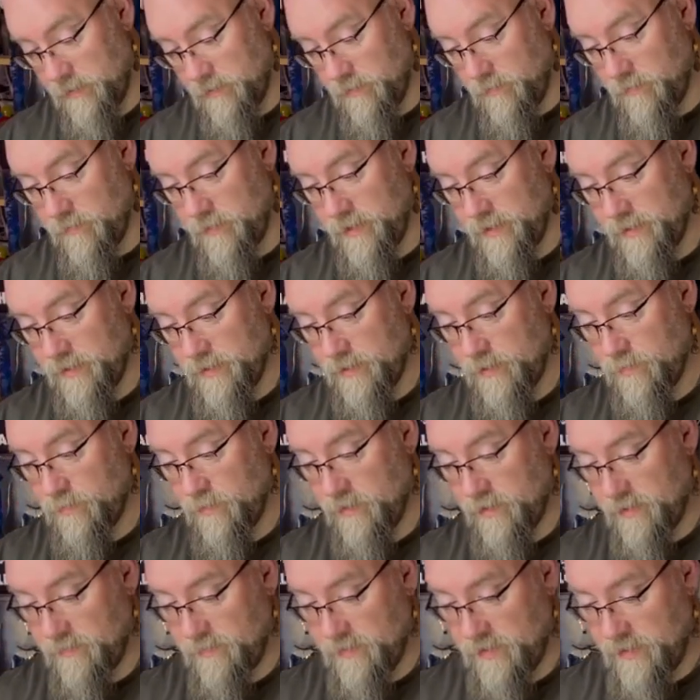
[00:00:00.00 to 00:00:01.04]
a great
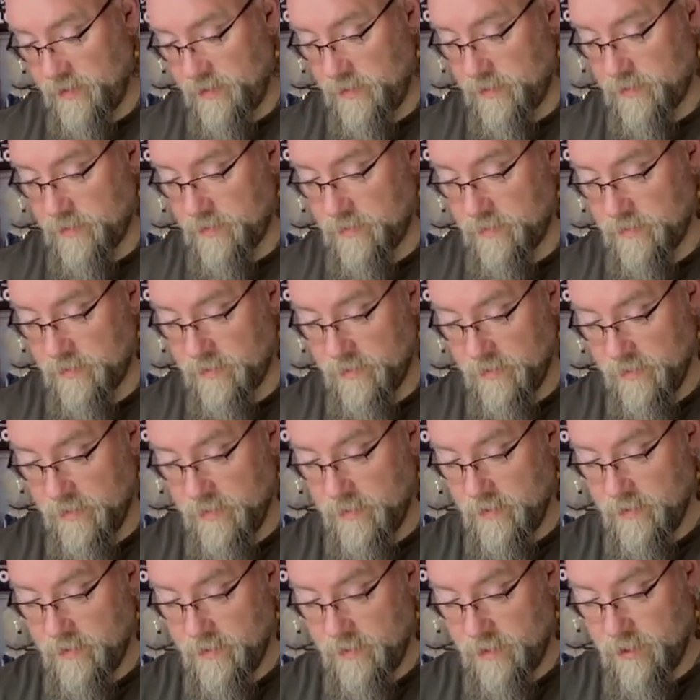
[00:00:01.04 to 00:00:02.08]
display piece,
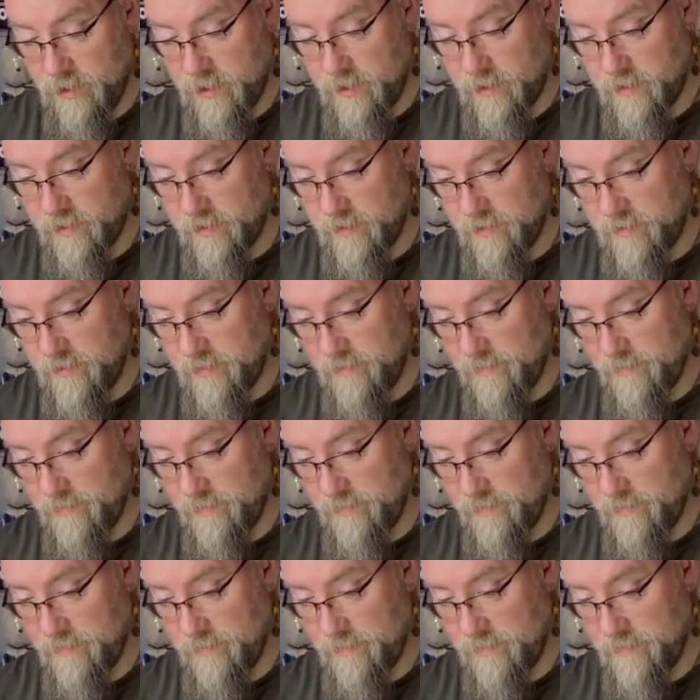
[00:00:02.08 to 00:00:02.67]
just to